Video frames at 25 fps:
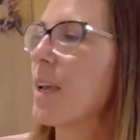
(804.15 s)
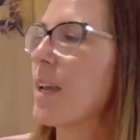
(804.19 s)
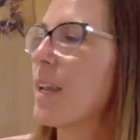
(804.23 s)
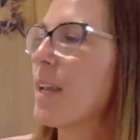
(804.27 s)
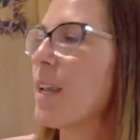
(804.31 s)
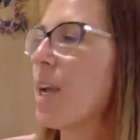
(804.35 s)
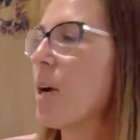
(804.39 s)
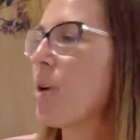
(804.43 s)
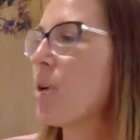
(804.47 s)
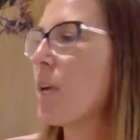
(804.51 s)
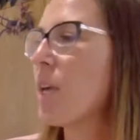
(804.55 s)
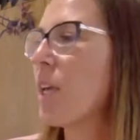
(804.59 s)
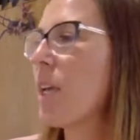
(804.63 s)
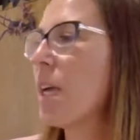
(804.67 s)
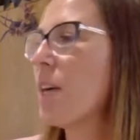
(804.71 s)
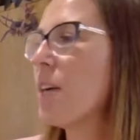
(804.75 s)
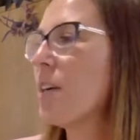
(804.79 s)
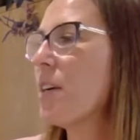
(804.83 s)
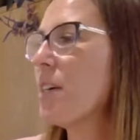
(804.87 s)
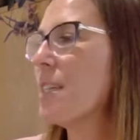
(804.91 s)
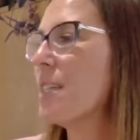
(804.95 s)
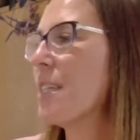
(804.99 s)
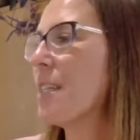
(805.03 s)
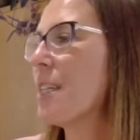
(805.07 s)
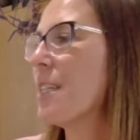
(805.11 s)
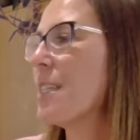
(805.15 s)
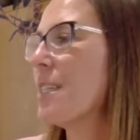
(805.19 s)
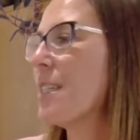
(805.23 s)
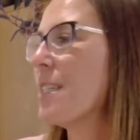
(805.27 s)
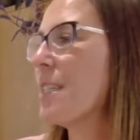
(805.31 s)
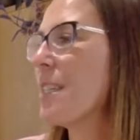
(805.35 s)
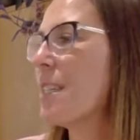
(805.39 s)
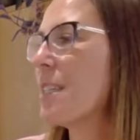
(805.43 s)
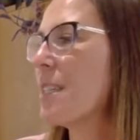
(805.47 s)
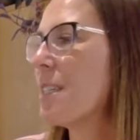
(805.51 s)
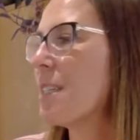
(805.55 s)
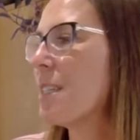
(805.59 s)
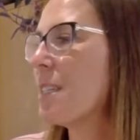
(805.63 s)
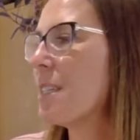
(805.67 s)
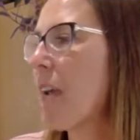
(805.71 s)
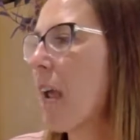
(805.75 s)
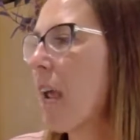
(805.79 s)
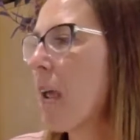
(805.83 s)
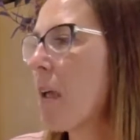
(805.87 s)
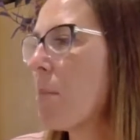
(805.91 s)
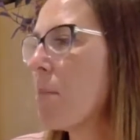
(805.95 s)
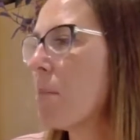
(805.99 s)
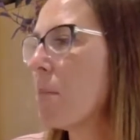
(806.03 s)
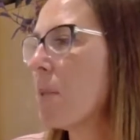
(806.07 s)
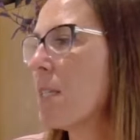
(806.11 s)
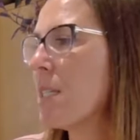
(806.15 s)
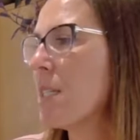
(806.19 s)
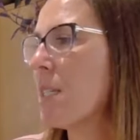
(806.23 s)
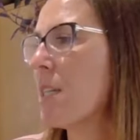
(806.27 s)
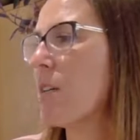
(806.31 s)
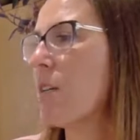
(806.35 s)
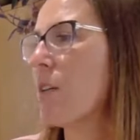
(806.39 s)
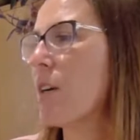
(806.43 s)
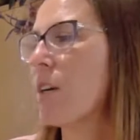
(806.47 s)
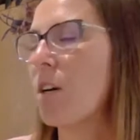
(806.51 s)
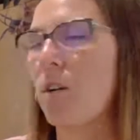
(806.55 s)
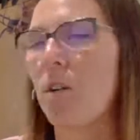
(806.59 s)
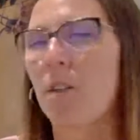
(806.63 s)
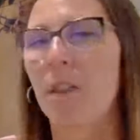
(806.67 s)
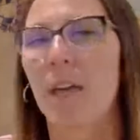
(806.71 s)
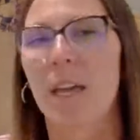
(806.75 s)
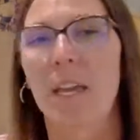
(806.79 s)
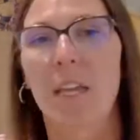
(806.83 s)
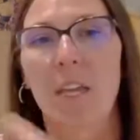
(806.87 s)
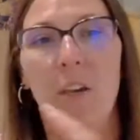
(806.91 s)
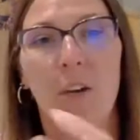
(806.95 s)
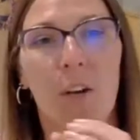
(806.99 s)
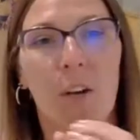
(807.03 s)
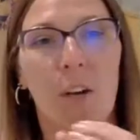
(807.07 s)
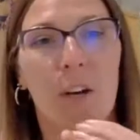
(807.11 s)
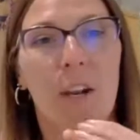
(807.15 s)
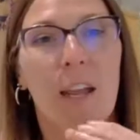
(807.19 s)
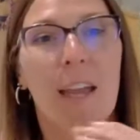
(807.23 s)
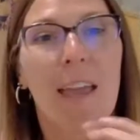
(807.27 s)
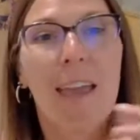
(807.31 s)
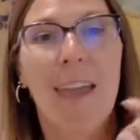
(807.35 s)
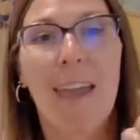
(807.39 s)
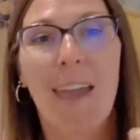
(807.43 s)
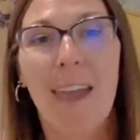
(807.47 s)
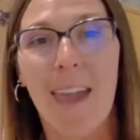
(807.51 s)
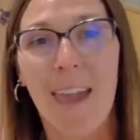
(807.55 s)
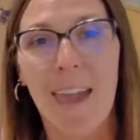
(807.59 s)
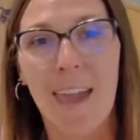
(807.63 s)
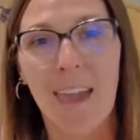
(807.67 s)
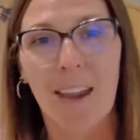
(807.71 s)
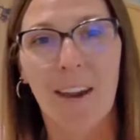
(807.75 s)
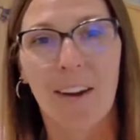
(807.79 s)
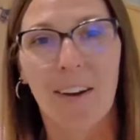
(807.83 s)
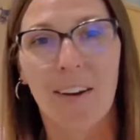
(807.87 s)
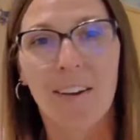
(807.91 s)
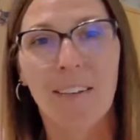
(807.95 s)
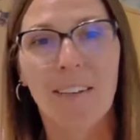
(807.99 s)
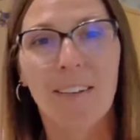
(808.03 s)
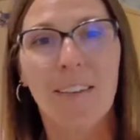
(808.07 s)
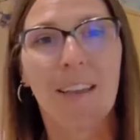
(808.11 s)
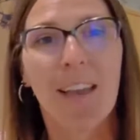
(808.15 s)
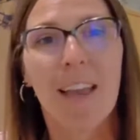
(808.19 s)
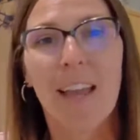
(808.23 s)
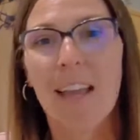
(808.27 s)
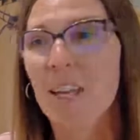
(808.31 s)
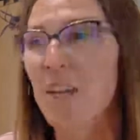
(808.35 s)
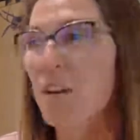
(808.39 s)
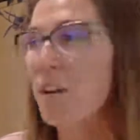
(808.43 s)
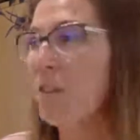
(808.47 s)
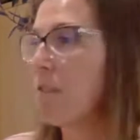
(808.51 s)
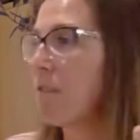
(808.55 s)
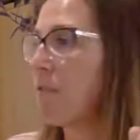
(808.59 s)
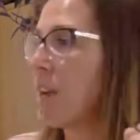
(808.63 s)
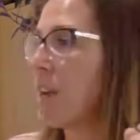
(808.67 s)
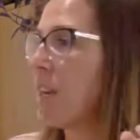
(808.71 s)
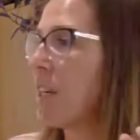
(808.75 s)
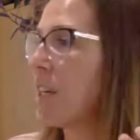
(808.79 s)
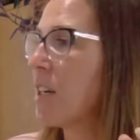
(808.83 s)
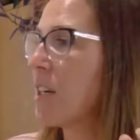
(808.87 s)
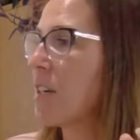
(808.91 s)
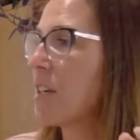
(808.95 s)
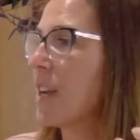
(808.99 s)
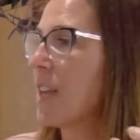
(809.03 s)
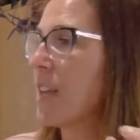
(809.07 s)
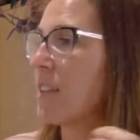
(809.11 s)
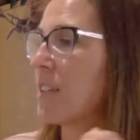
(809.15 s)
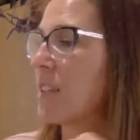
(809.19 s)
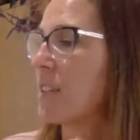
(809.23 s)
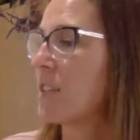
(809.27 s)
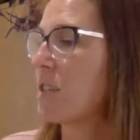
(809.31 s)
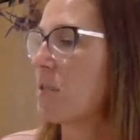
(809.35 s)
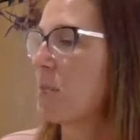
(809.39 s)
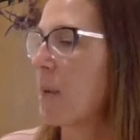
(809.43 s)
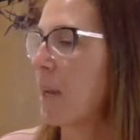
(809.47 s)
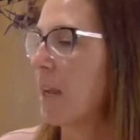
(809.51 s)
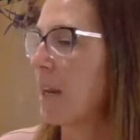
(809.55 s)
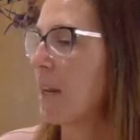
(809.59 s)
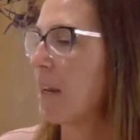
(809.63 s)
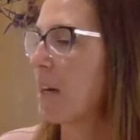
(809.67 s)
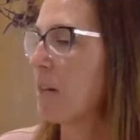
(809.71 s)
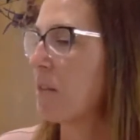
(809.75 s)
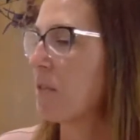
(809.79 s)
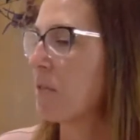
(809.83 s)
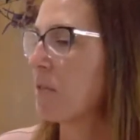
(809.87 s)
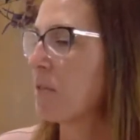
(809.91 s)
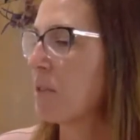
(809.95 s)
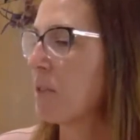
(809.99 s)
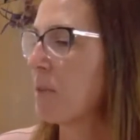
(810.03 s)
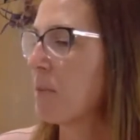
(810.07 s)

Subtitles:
Now, keratin is the same material that your hair and your fingernails are made of.